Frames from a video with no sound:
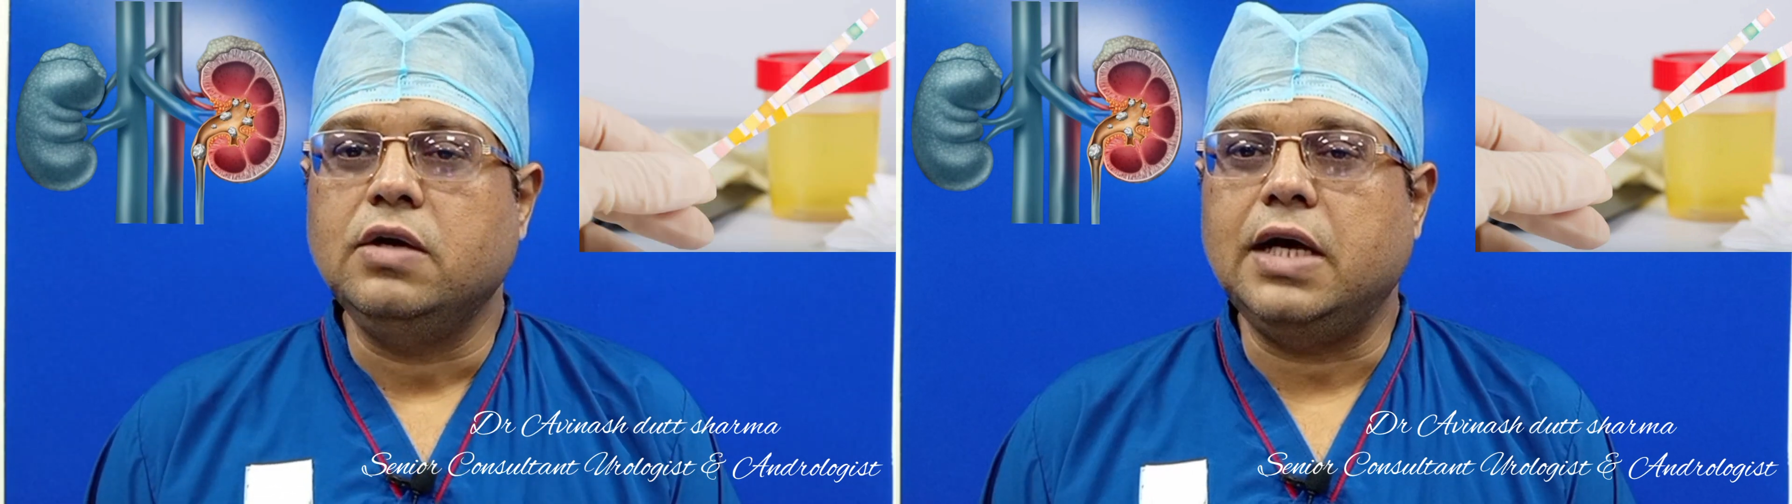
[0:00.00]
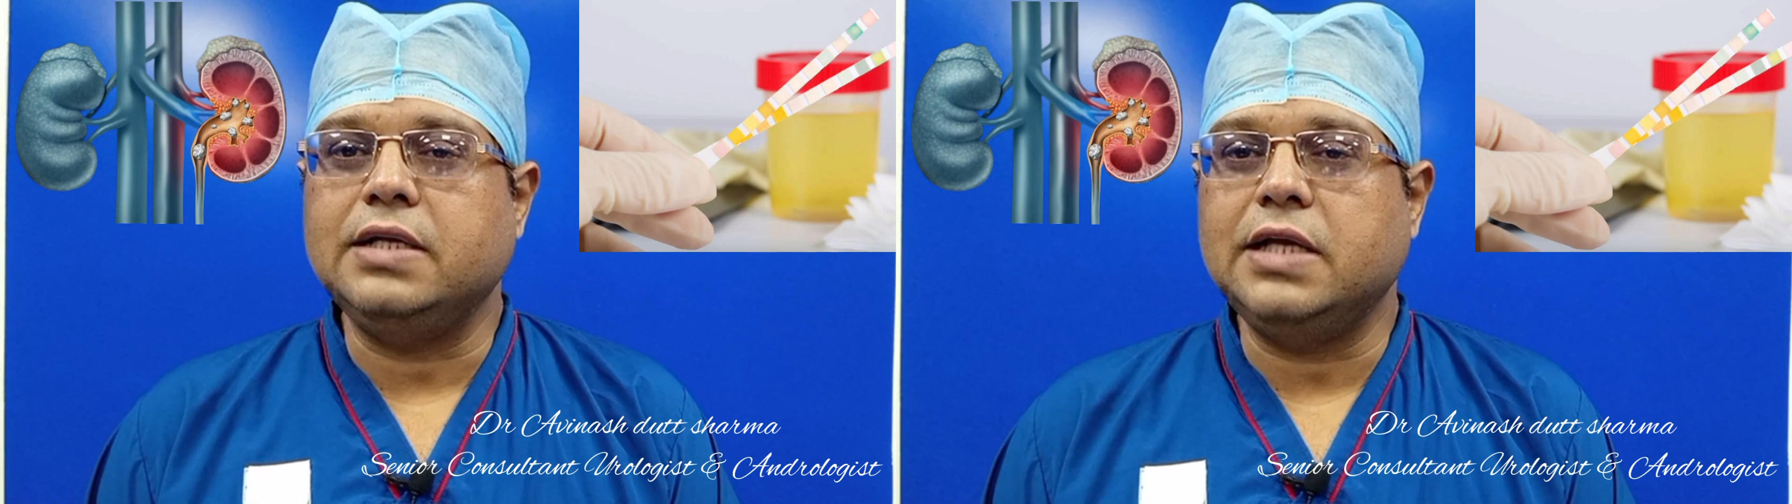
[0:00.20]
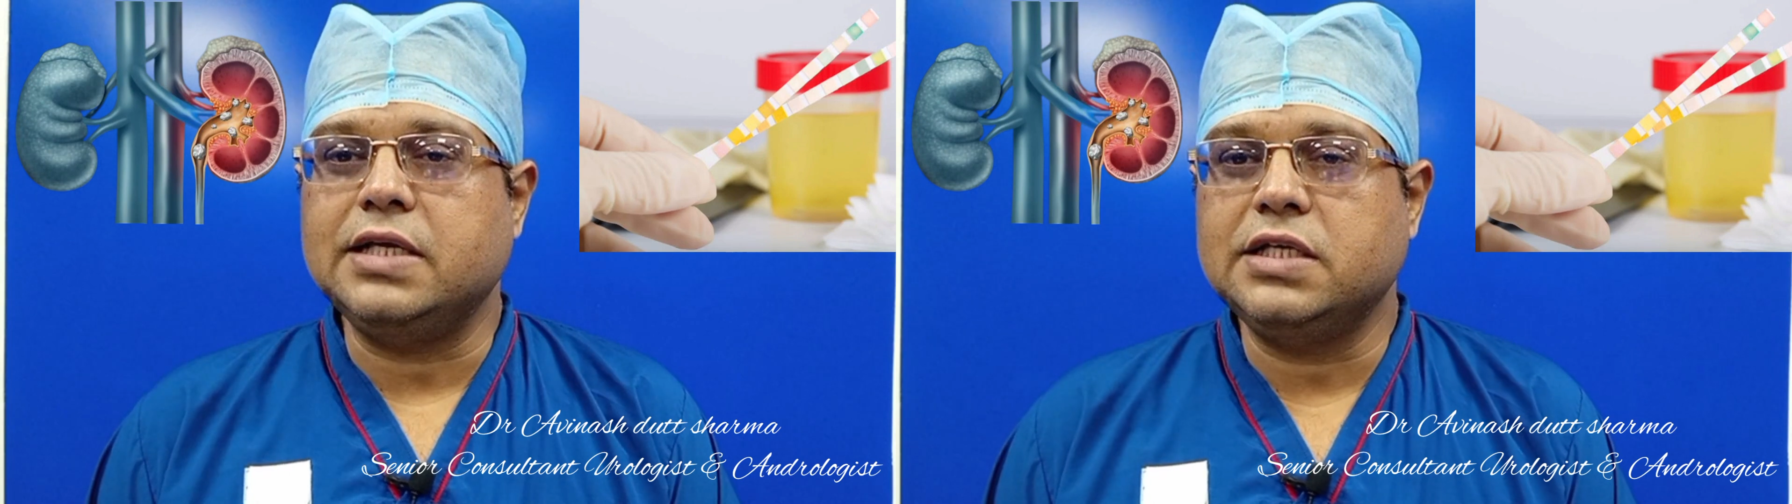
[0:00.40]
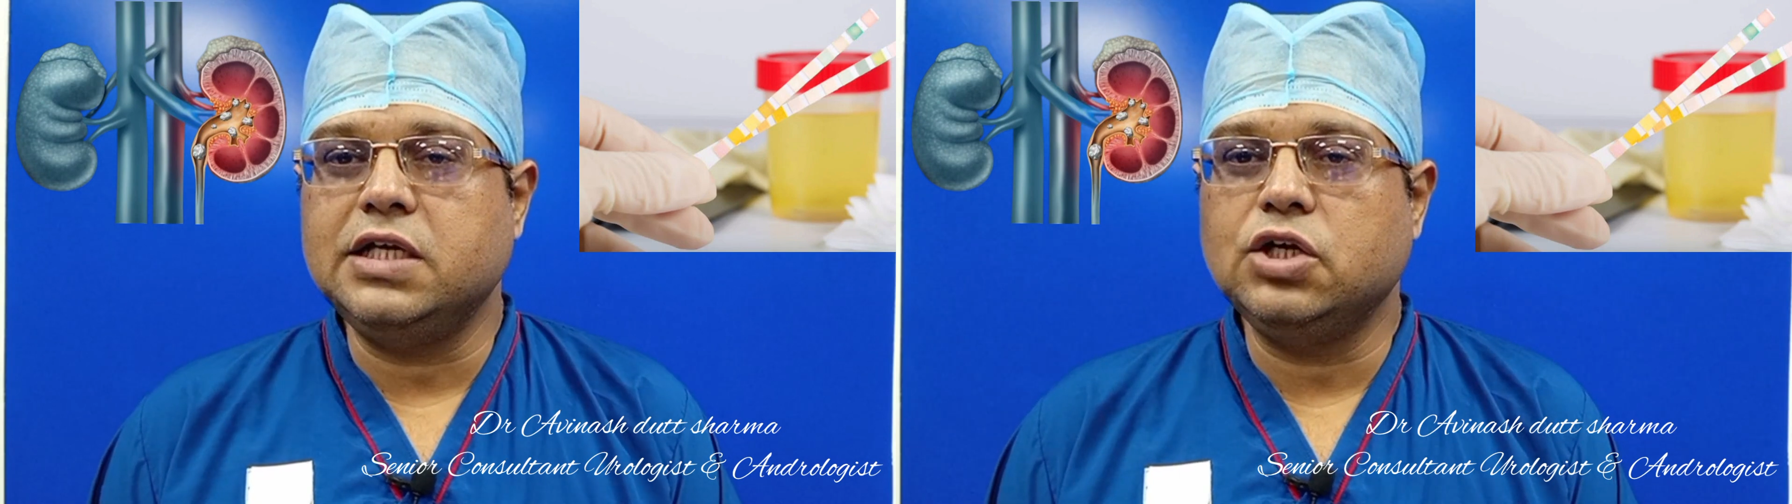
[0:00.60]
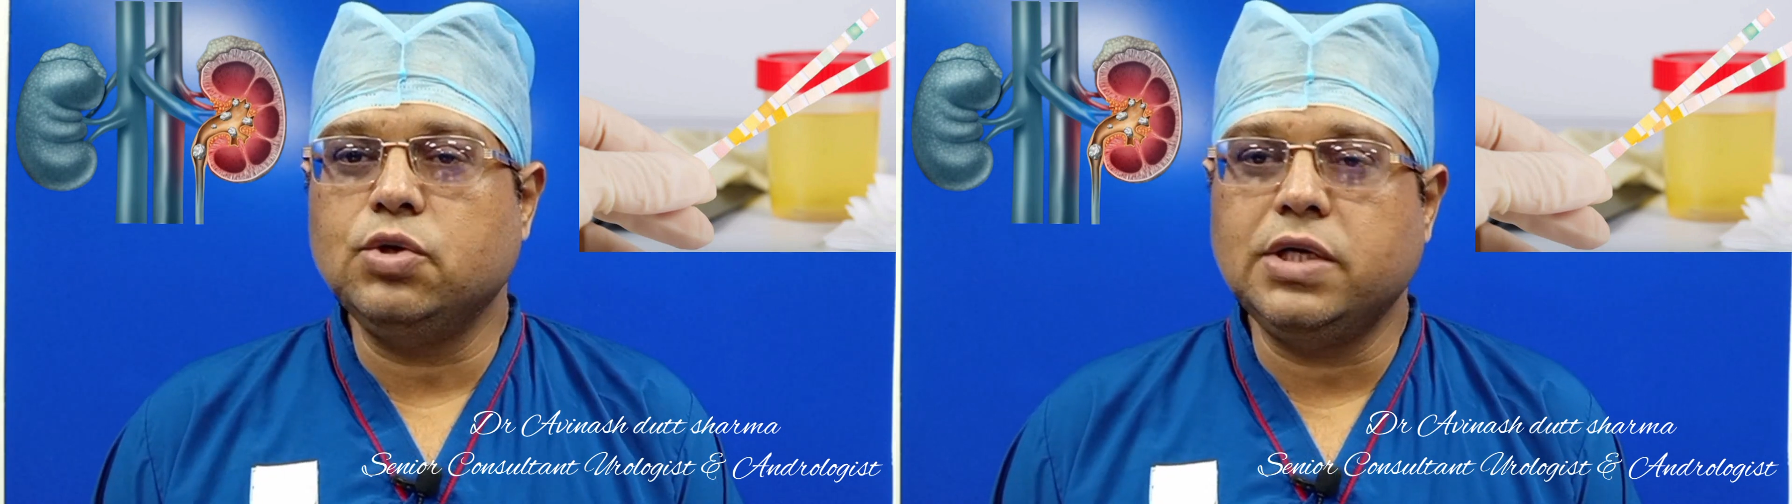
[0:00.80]
and
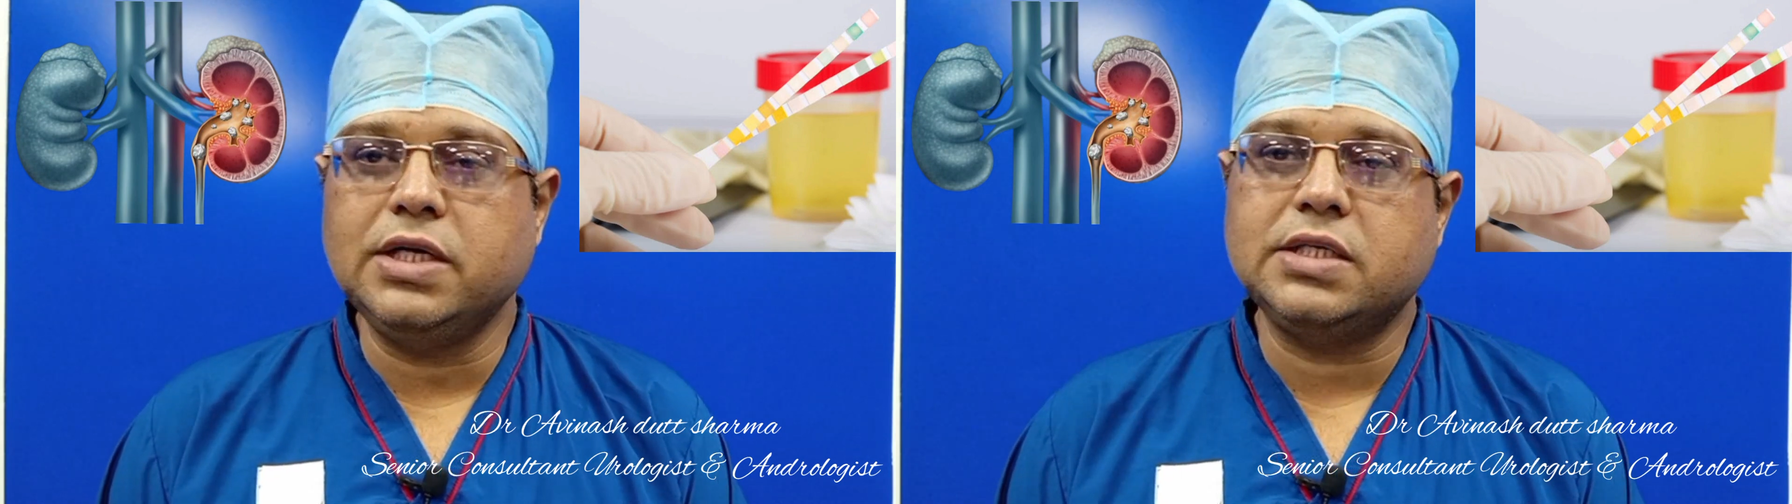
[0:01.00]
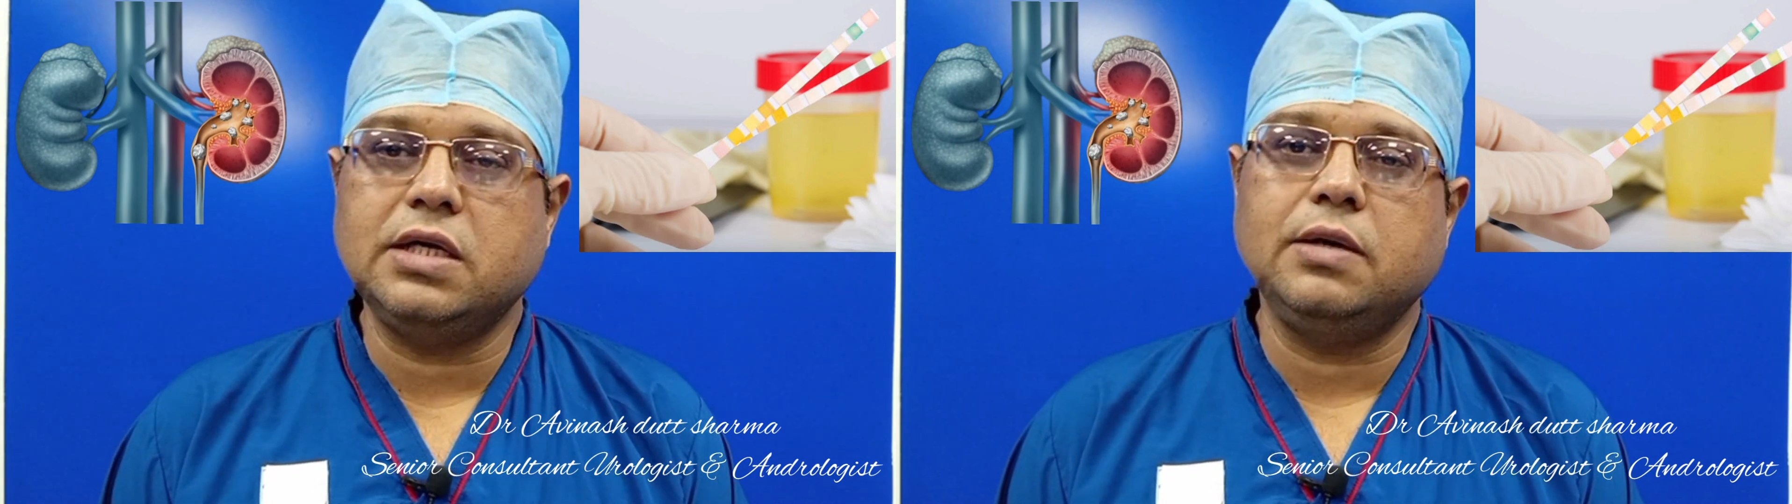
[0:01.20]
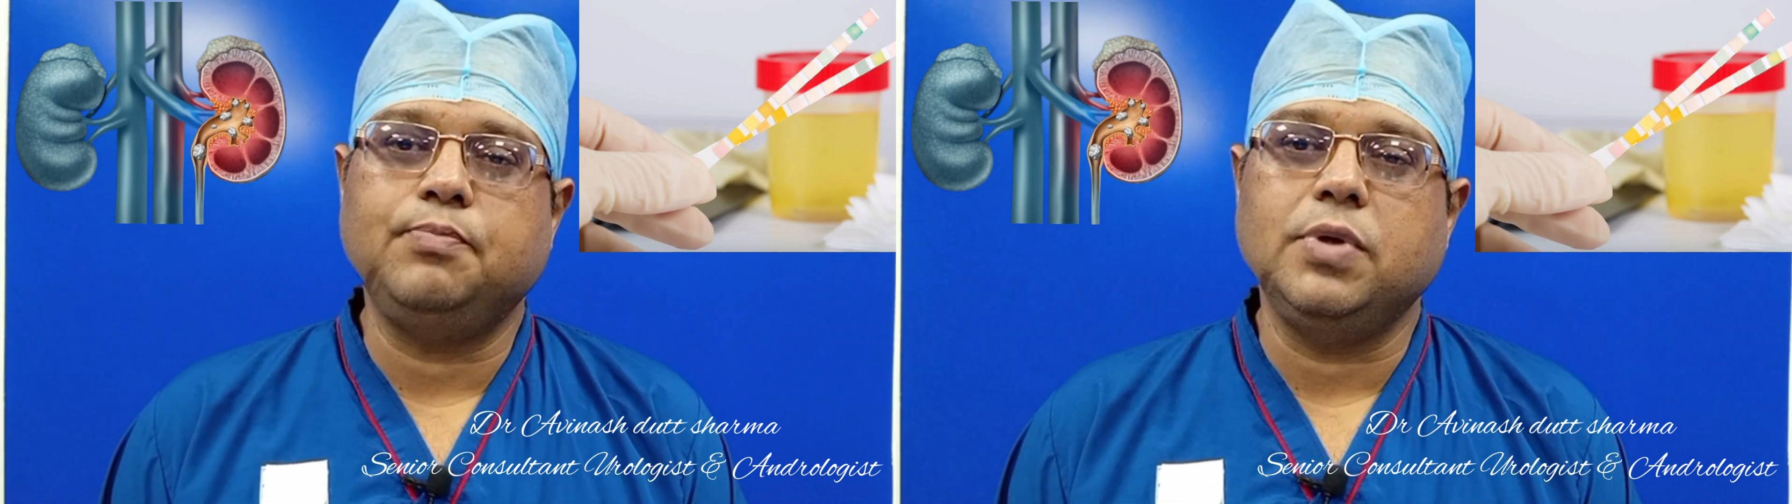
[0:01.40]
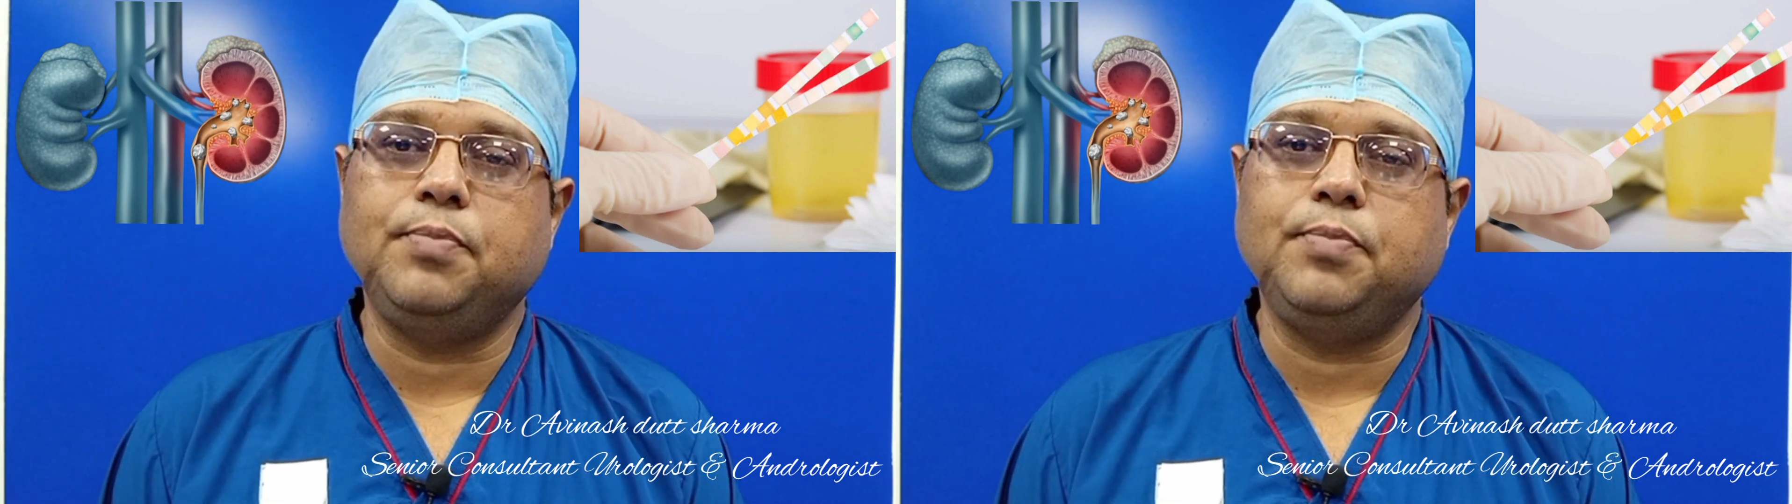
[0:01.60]
acidic urine is a